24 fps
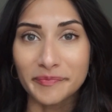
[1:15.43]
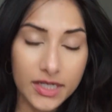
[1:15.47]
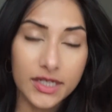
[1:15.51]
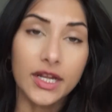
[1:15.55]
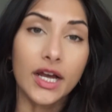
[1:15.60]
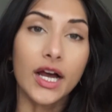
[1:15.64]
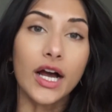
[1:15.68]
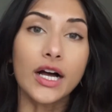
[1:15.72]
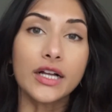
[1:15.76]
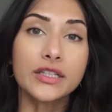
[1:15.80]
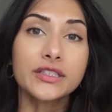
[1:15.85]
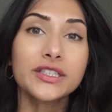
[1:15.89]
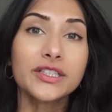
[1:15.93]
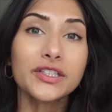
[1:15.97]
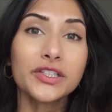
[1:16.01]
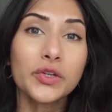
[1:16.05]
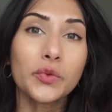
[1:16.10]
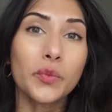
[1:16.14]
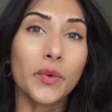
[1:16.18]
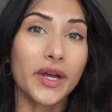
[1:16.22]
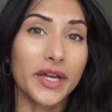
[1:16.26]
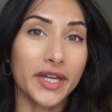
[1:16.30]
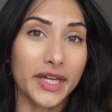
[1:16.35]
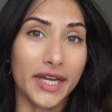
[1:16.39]
Now, I'll tell
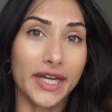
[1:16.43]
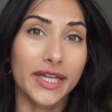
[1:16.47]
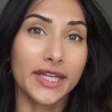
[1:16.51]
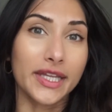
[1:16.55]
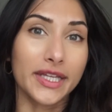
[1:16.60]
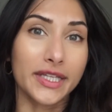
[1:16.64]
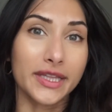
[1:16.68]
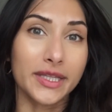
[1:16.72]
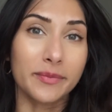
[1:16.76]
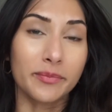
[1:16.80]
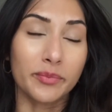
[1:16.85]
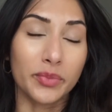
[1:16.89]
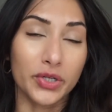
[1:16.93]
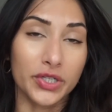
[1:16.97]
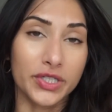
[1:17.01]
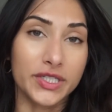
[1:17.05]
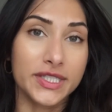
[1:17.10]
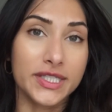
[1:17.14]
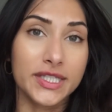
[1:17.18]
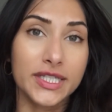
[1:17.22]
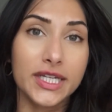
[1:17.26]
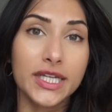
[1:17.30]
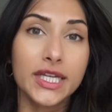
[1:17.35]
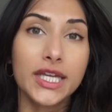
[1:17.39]
you why I like them
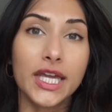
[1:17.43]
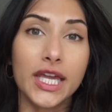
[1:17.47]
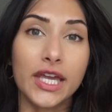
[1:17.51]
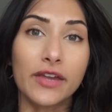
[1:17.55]
personally.